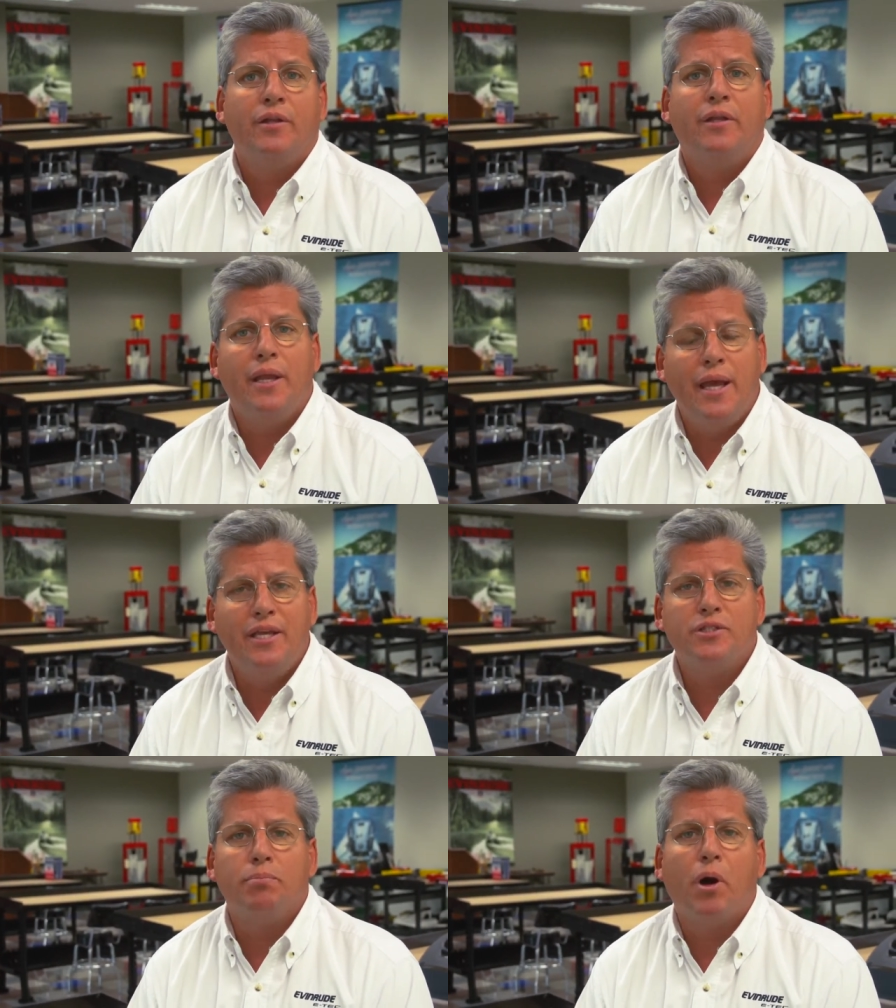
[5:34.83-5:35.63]

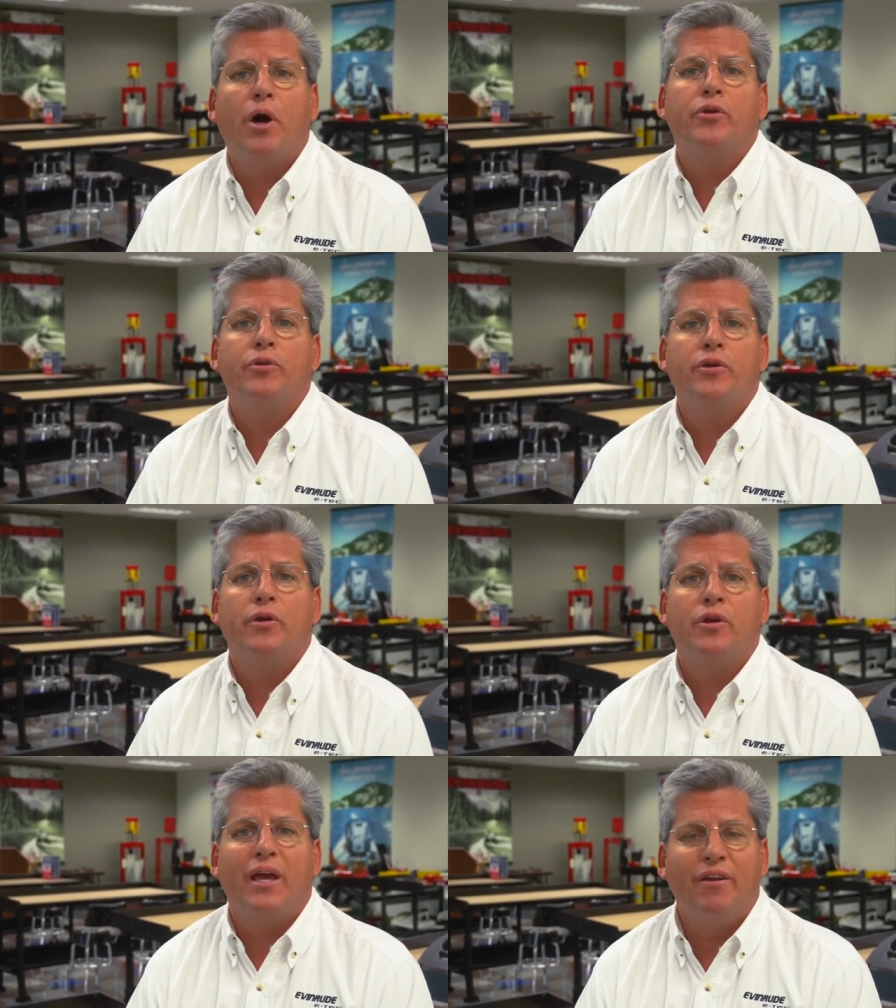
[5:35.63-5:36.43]
Today's modern,
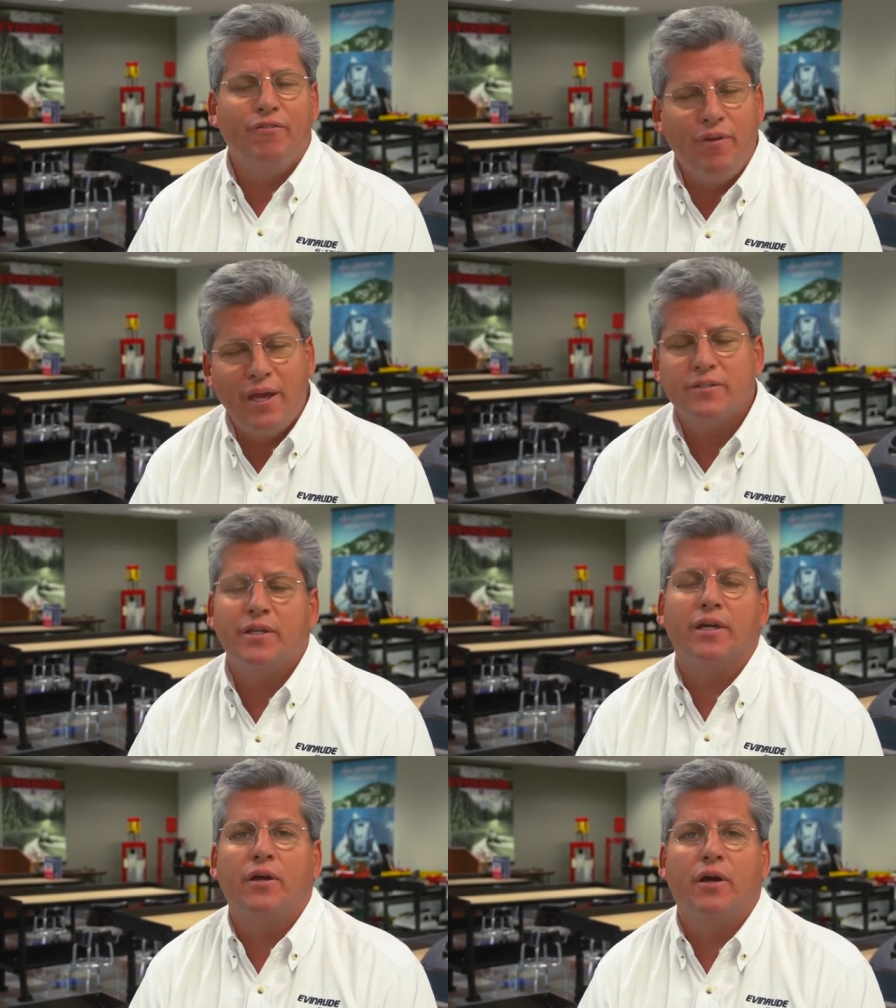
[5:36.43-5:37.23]
advanced
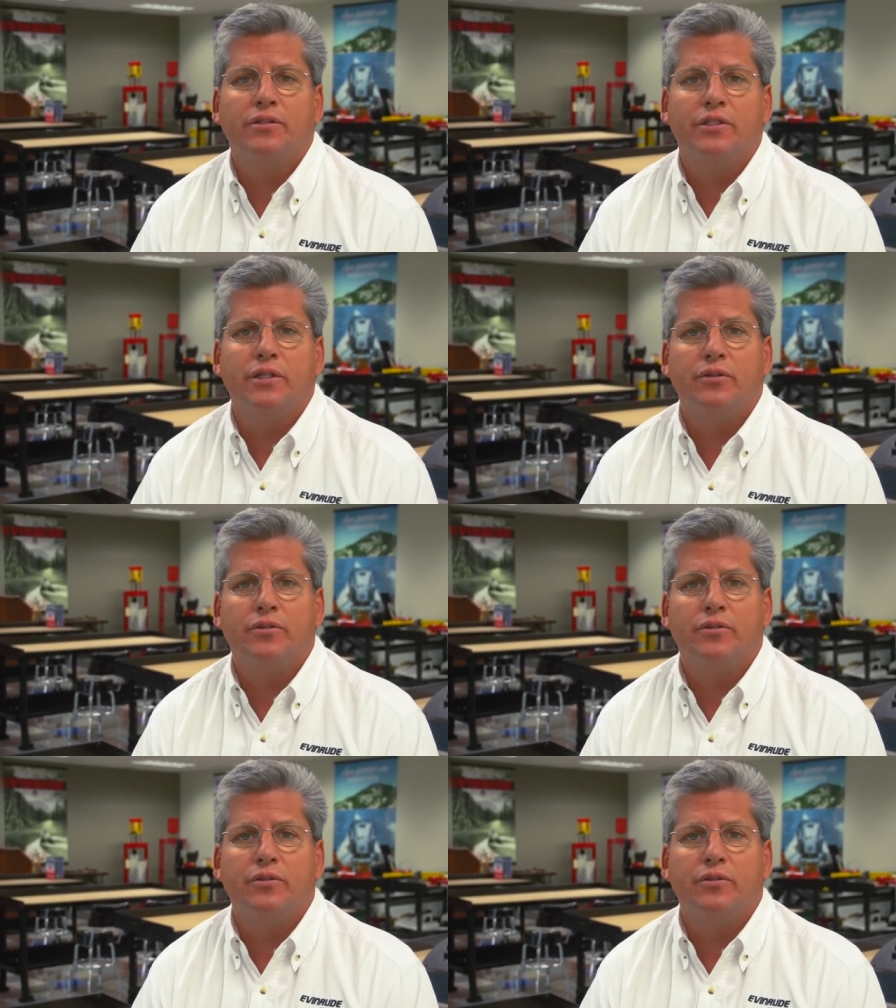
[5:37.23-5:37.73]
technology,